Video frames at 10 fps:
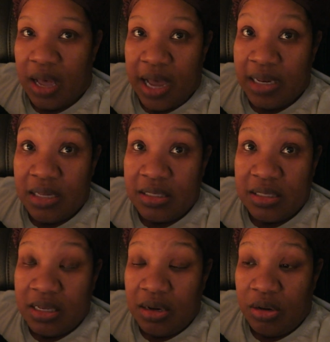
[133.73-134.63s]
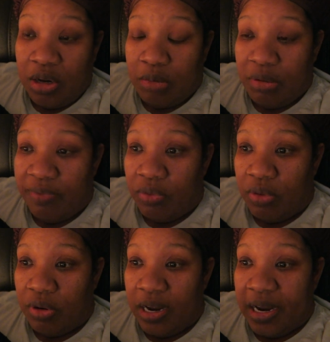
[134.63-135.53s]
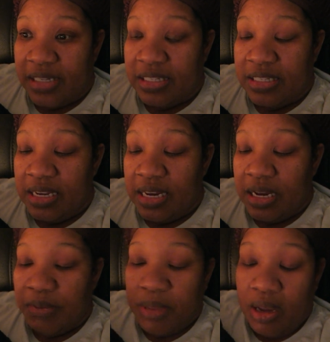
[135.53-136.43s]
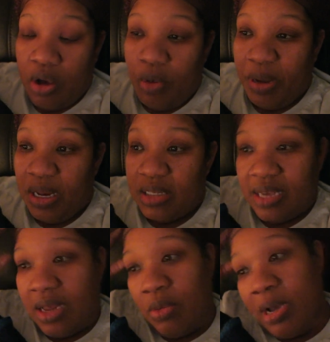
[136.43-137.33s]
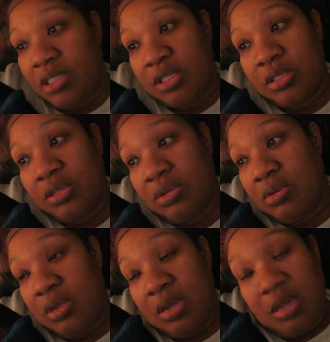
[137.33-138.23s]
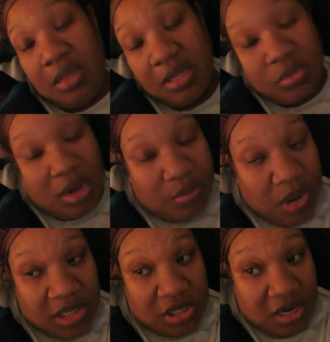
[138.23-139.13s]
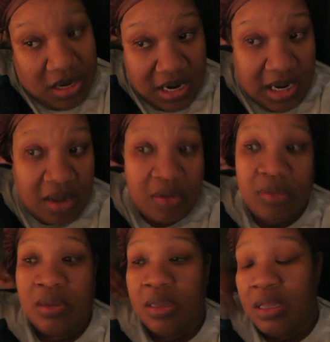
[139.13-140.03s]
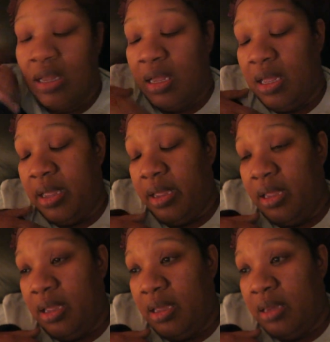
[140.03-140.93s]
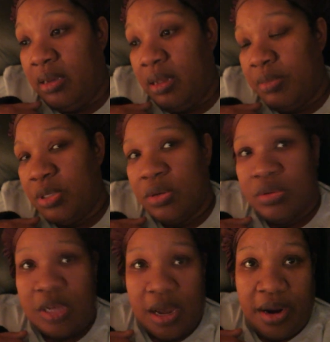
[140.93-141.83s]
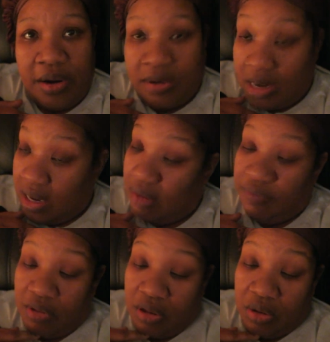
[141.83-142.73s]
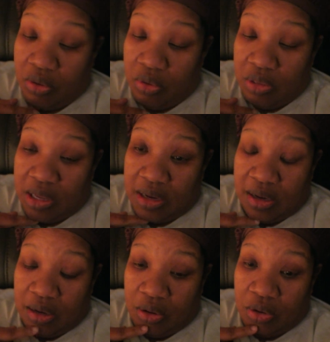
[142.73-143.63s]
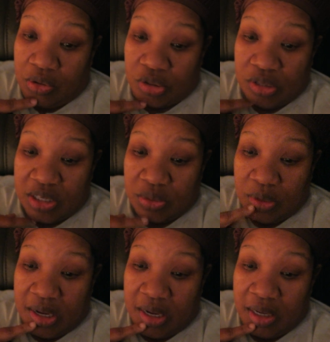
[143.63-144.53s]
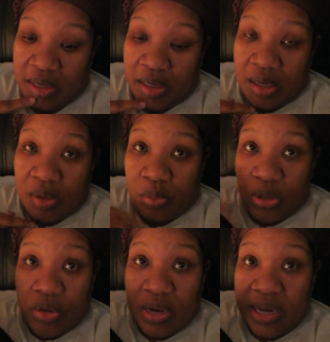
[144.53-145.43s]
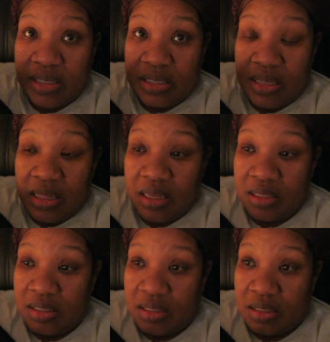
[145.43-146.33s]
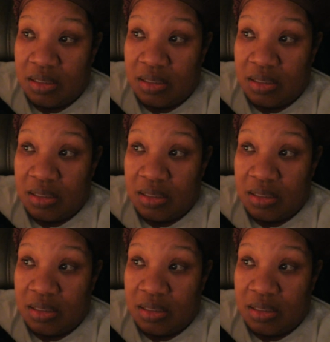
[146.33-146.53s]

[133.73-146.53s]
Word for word: I didn't see it on here before and I seen it and I'm like, oh my goodness, I gotta watch it. So that's why I'm watching it now. And I'm so tired. I didn't vlog a whole lot at all. So that's why when you guys see this,